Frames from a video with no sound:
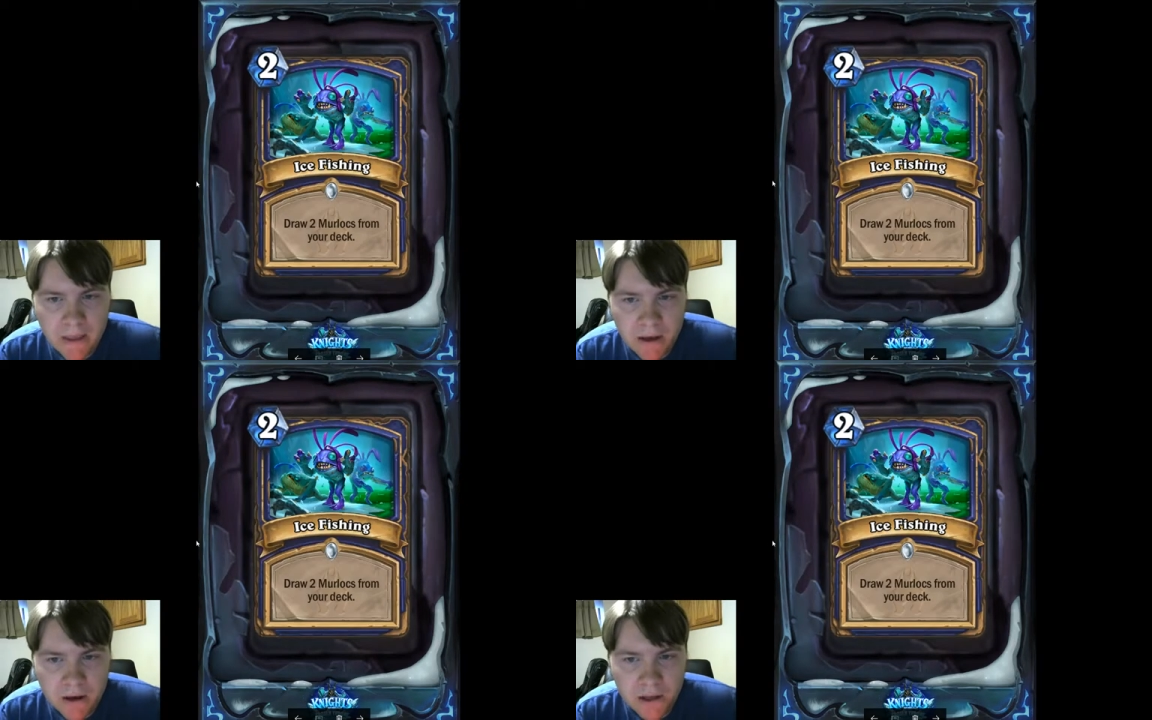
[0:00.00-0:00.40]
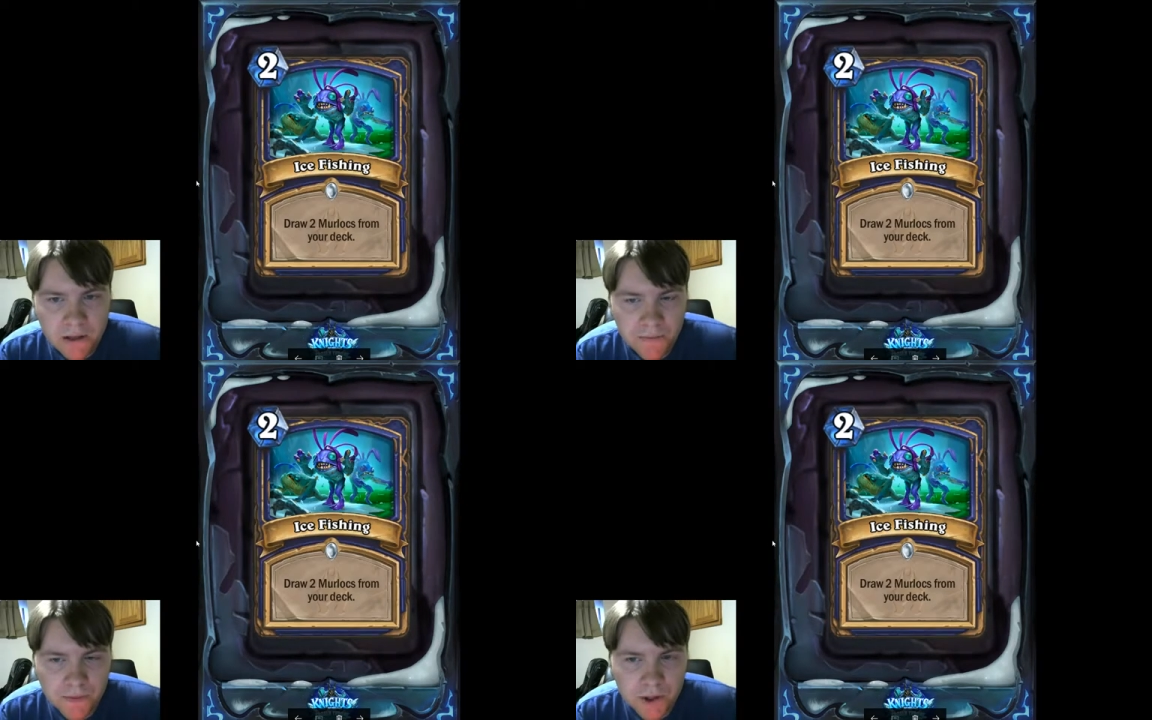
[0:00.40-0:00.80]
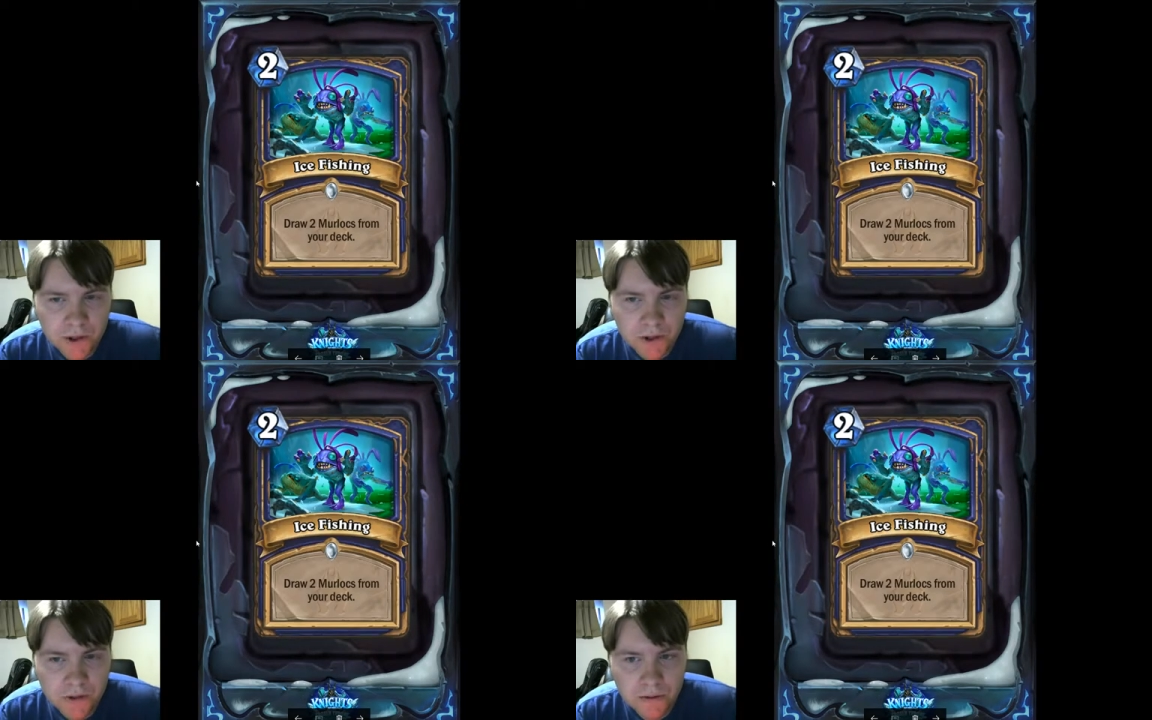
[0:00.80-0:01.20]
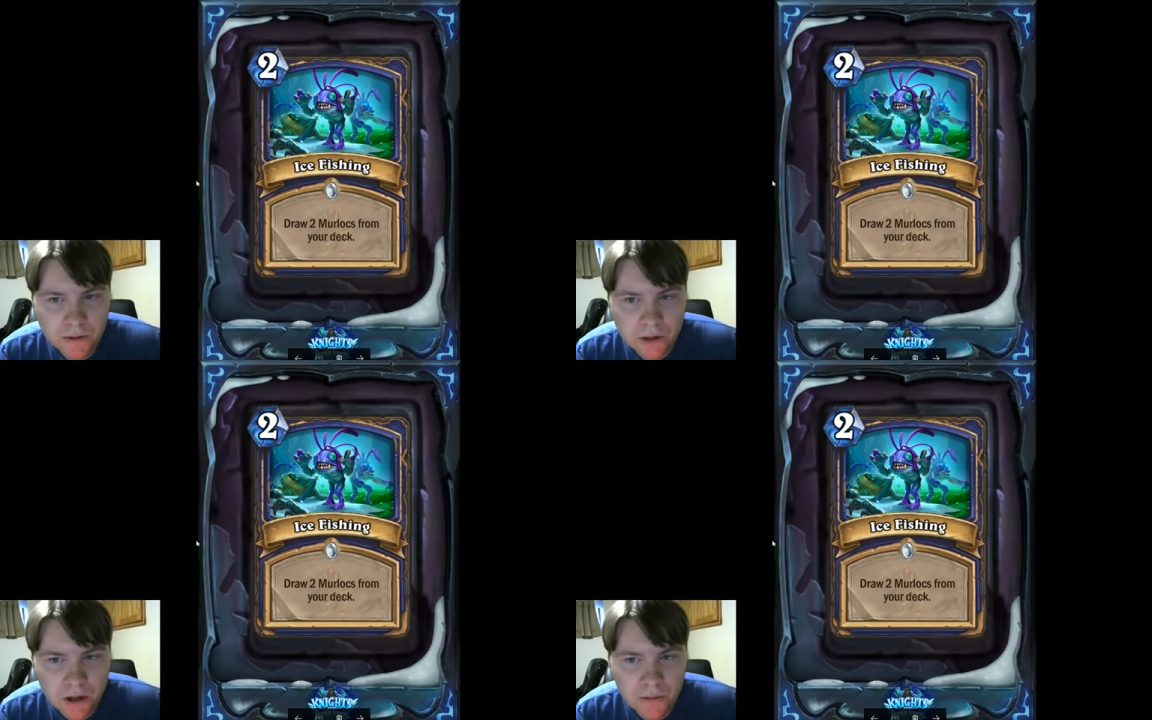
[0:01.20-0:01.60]
Ice Fishing.
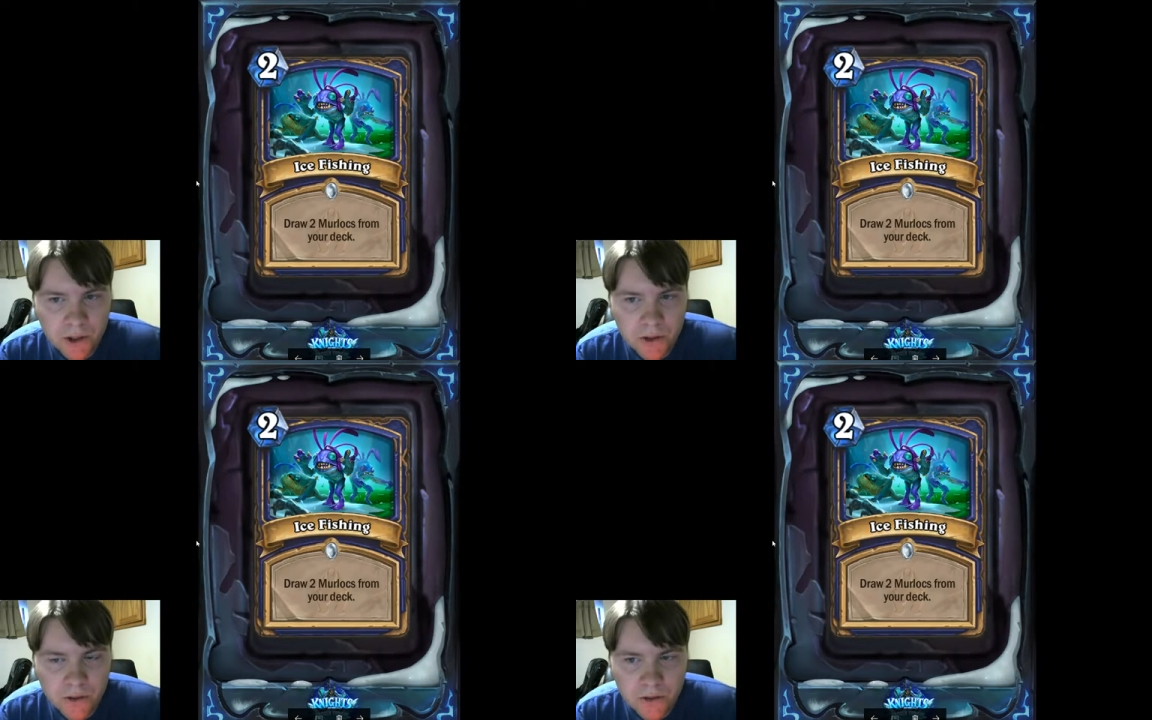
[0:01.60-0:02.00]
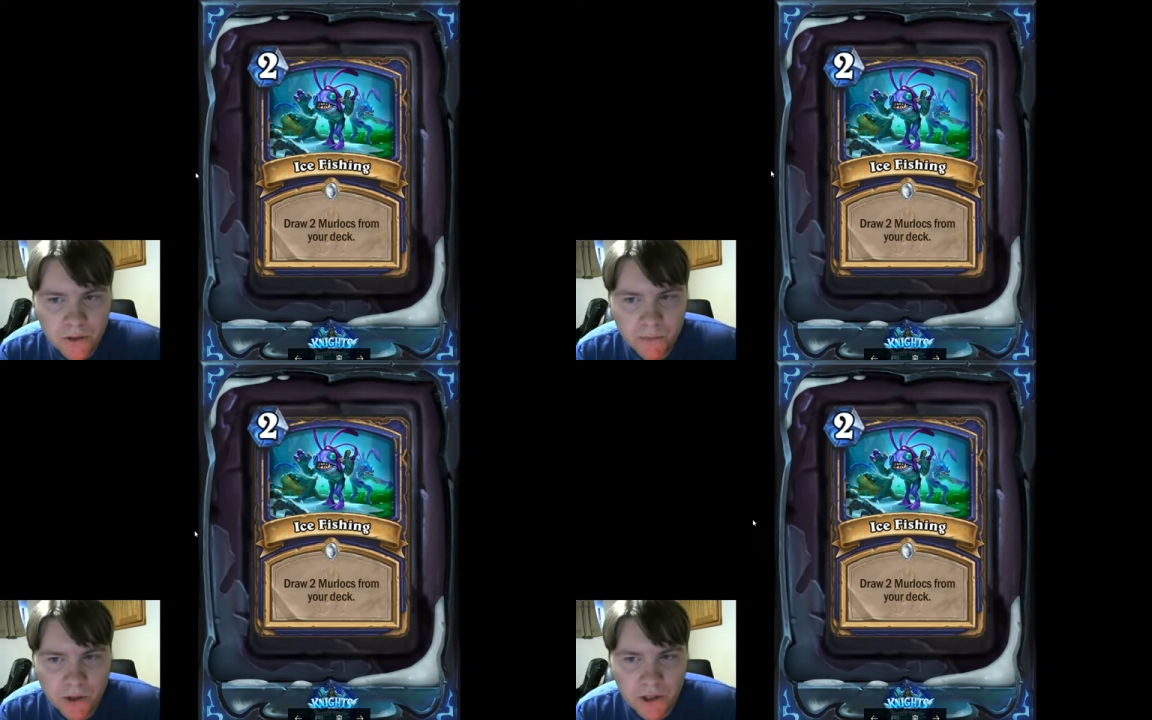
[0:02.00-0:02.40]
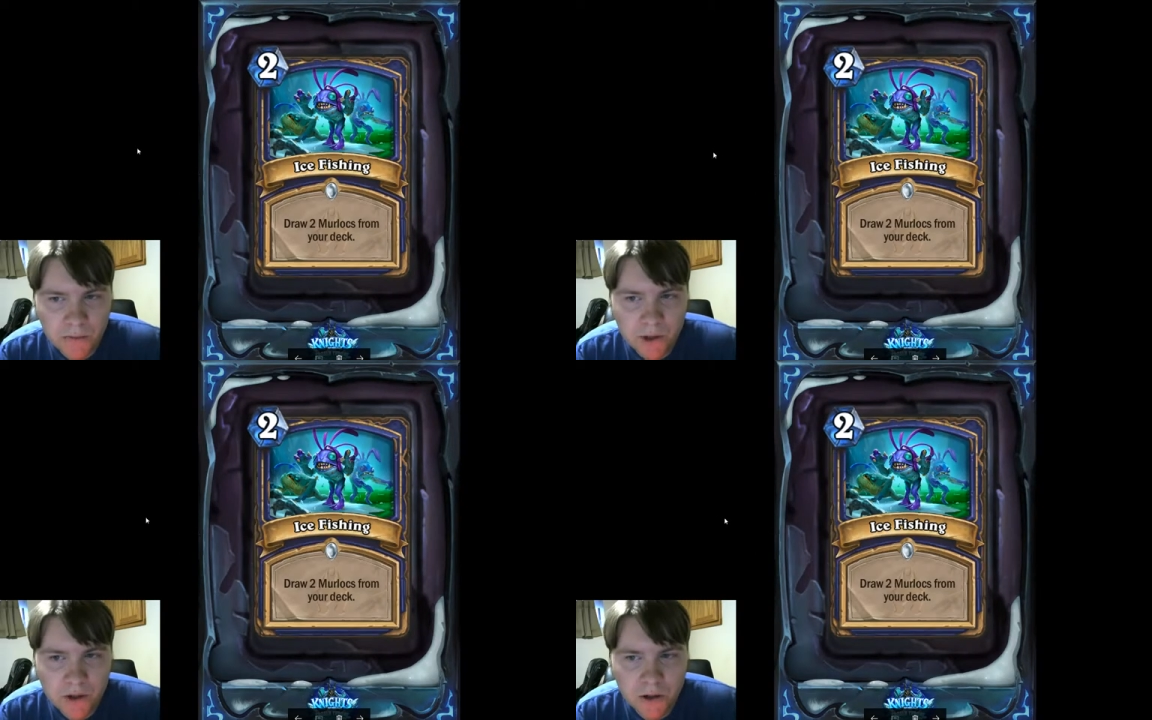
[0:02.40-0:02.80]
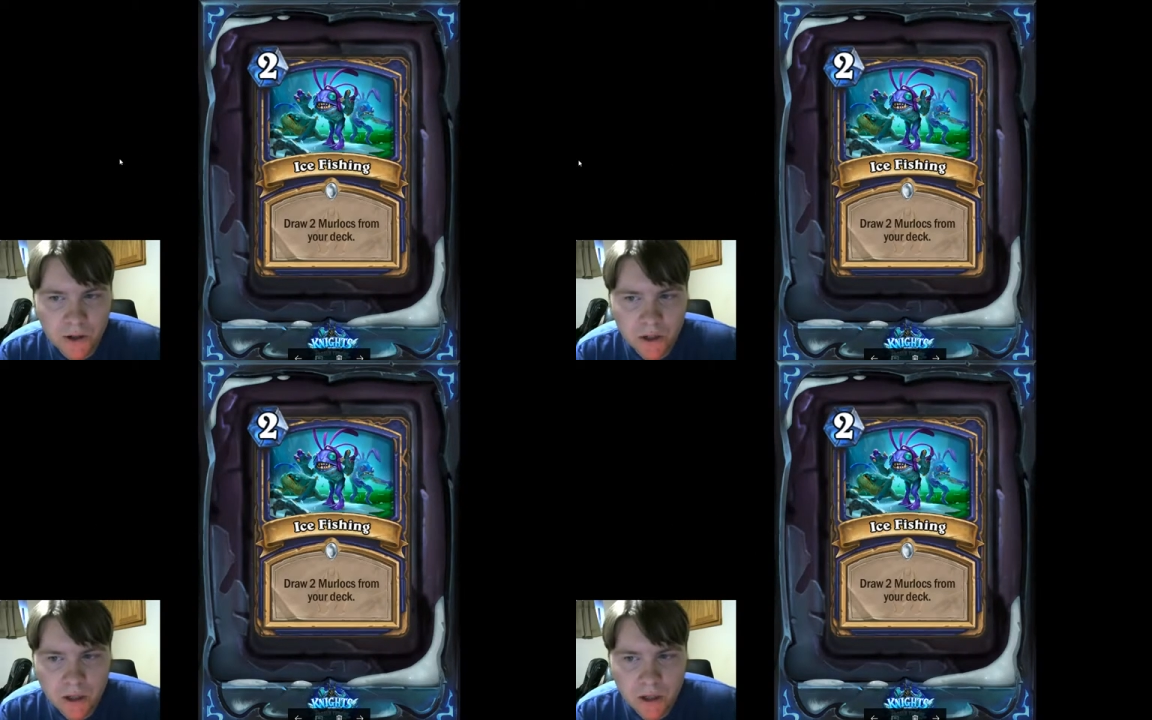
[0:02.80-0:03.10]
Common, 2 mana spell,